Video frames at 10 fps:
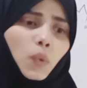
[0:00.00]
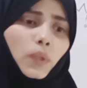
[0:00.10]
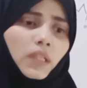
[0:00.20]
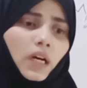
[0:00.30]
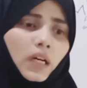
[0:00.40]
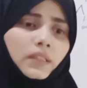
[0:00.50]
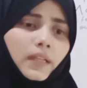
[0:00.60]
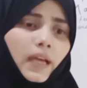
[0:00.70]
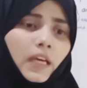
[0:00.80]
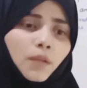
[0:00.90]
with the other
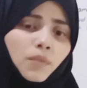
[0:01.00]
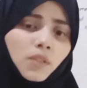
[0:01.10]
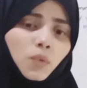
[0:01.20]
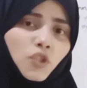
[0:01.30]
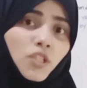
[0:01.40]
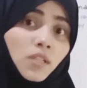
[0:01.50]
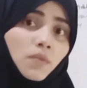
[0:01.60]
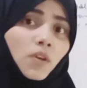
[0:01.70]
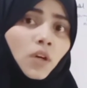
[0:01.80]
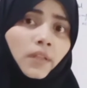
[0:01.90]
animals which is
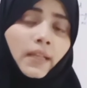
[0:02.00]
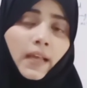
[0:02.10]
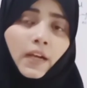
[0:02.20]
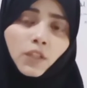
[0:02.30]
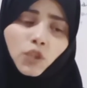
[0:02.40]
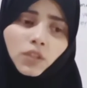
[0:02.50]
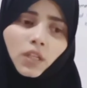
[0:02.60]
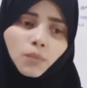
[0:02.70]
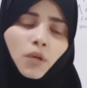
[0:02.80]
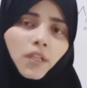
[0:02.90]
living on a land, so
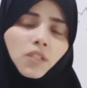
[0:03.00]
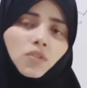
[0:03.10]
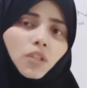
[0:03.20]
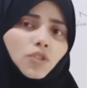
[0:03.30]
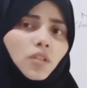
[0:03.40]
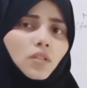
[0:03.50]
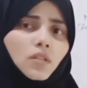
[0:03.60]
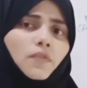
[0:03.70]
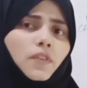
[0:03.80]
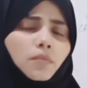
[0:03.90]
their body structure is
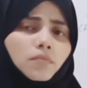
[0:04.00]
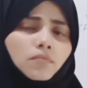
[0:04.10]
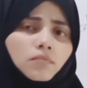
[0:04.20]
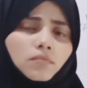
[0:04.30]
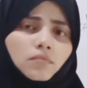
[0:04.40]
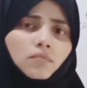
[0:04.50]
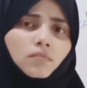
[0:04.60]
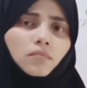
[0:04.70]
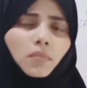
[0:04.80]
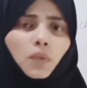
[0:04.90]
different.
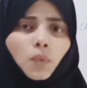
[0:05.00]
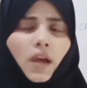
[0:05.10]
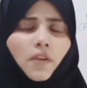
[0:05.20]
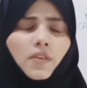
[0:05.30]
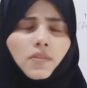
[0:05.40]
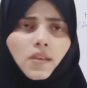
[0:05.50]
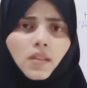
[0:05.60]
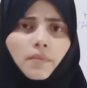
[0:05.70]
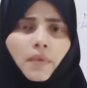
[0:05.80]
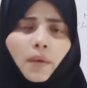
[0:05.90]
But why we say
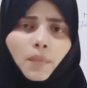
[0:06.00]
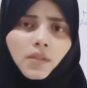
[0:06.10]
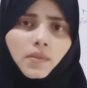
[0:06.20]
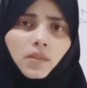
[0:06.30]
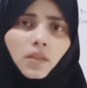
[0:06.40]
them mammals?